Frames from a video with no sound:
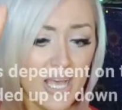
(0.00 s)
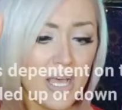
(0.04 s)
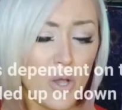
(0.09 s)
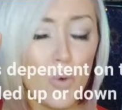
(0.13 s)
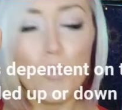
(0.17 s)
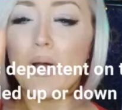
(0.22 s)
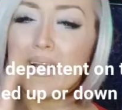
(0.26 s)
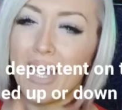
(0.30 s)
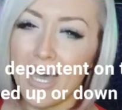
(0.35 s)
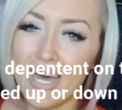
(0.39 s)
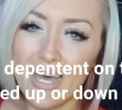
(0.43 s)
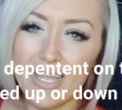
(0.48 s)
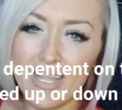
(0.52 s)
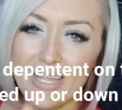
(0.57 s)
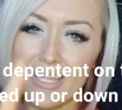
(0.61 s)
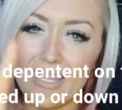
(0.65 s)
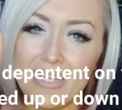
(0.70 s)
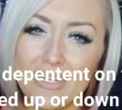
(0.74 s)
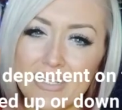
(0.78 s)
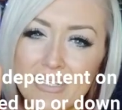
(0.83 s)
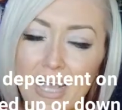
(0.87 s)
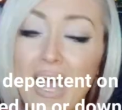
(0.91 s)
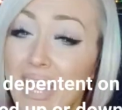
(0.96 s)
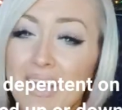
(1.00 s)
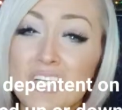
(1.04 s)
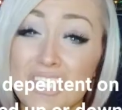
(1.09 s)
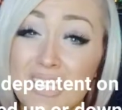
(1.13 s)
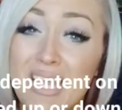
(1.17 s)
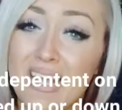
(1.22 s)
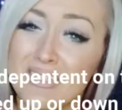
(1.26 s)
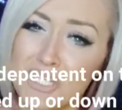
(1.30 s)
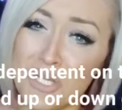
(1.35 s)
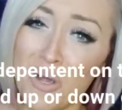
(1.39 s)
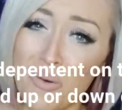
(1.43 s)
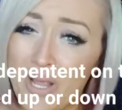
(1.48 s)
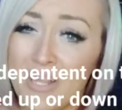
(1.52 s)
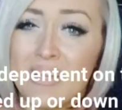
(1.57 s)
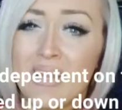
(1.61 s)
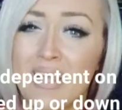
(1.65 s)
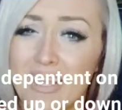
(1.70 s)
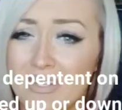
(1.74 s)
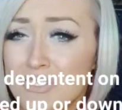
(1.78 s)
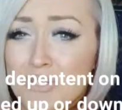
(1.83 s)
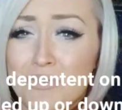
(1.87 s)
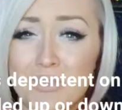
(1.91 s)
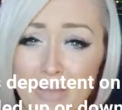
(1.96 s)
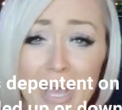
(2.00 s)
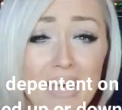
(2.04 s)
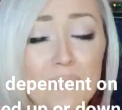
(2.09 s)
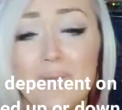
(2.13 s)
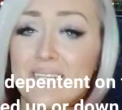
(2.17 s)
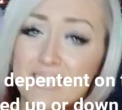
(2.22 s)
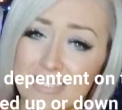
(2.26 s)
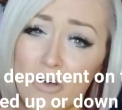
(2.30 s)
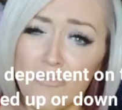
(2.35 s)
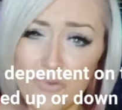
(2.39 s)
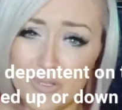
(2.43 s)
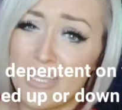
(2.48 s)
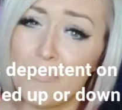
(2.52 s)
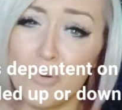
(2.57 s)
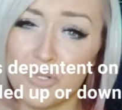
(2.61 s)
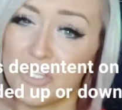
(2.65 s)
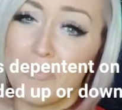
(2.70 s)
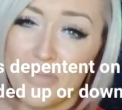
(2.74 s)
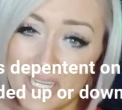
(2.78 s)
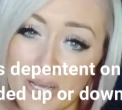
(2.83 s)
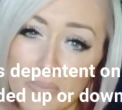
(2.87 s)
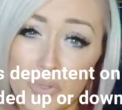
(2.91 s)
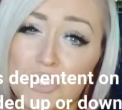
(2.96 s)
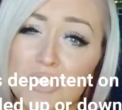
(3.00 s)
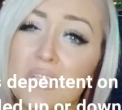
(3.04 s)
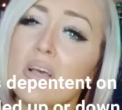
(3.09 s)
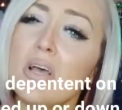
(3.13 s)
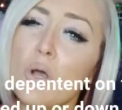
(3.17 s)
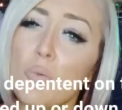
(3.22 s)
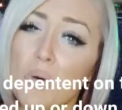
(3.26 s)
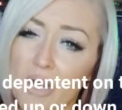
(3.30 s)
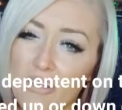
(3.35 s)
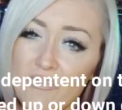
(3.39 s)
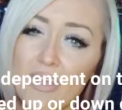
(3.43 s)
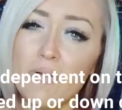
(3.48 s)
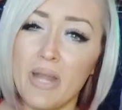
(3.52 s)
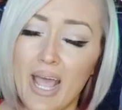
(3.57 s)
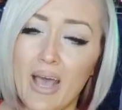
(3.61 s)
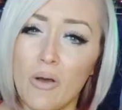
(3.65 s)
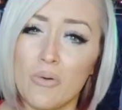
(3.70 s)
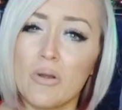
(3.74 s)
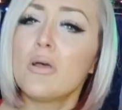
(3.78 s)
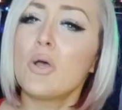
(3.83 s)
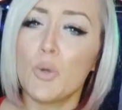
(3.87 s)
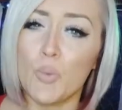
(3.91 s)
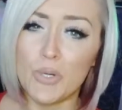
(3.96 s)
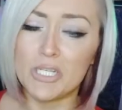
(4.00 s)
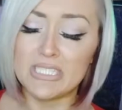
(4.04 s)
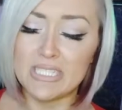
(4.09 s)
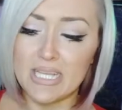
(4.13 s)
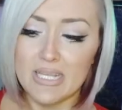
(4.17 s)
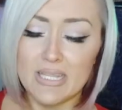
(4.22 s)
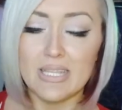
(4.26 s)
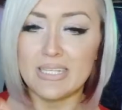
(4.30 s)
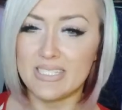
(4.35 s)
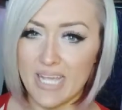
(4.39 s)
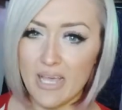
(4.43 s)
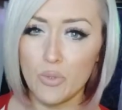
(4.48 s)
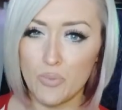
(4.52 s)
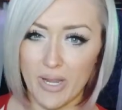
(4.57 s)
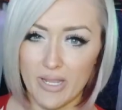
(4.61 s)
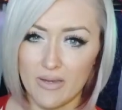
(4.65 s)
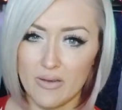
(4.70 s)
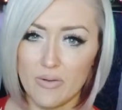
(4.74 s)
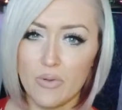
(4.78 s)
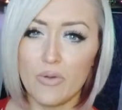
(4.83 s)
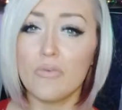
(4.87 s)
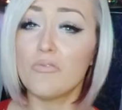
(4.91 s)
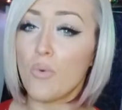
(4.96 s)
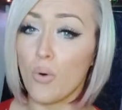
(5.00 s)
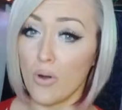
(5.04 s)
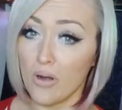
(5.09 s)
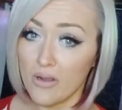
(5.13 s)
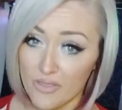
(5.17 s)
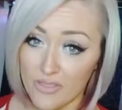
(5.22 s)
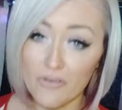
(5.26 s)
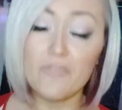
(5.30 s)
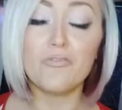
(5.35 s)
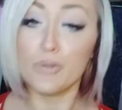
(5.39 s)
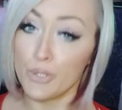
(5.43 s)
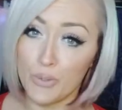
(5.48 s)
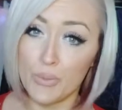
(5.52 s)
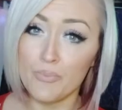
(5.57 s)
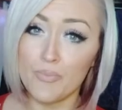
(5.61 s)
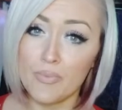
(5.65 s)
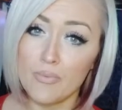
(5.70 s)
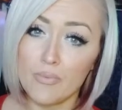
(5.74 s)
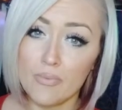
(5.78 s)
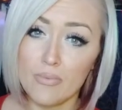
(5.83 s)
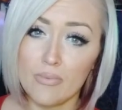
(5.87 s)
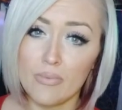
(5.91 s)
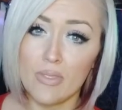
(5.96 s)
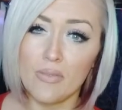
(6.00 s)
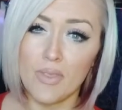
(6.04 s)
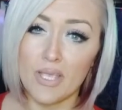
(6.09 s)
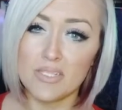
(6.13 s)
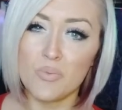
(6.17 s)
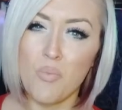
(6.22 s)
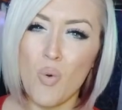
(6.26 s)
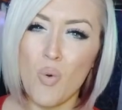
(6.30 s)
What I actually had to go in and do the math myself once I pulled up the numbers. What I found out was the death rate for the flu is